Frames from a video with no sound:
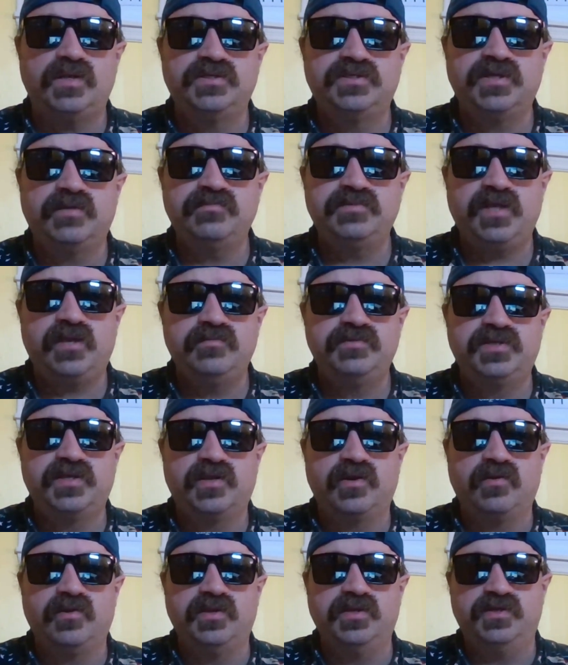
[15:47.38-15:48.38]
sometimes you
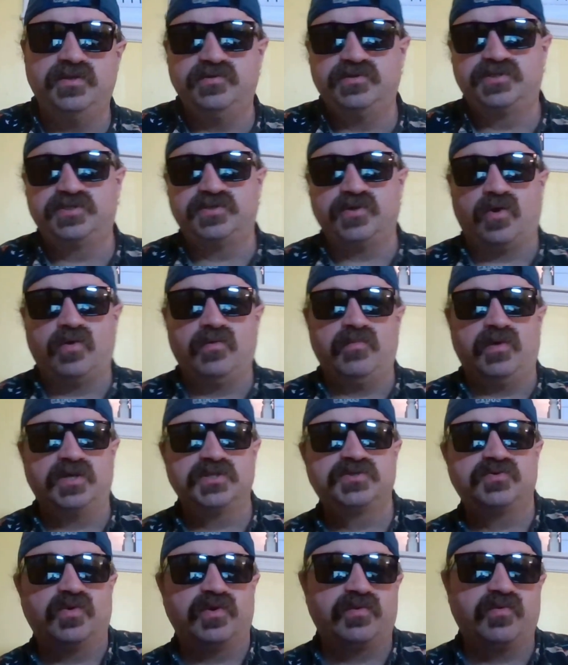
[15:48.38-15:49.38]
can only do so
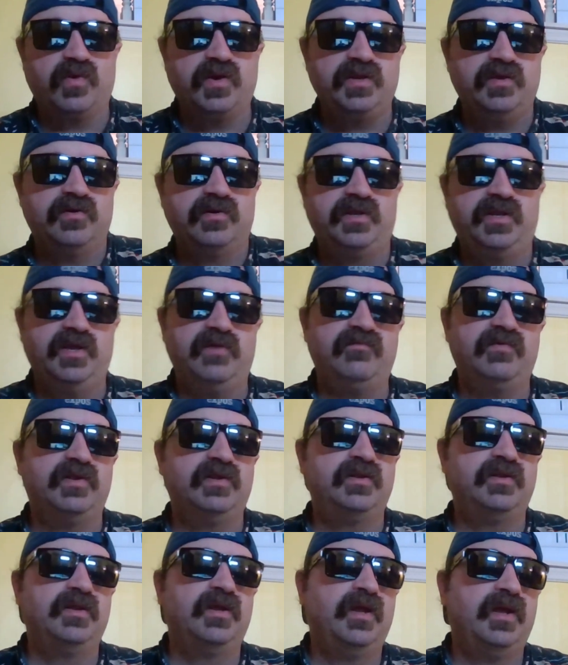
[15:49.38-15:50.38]
much with what you're
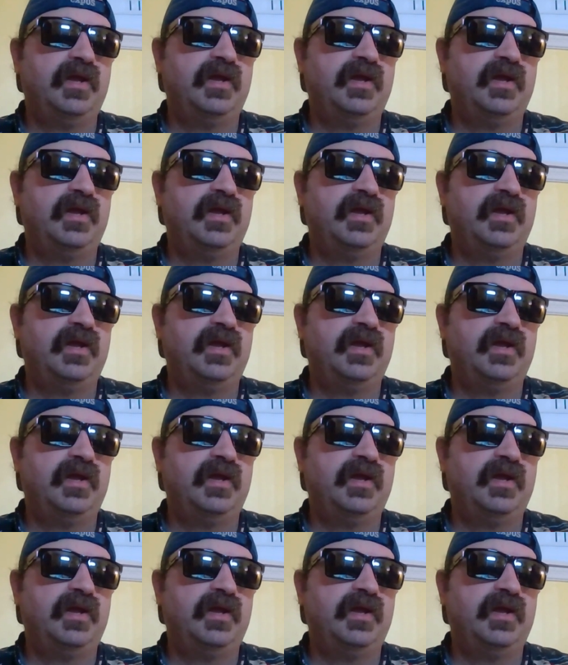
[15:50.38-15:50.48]
given.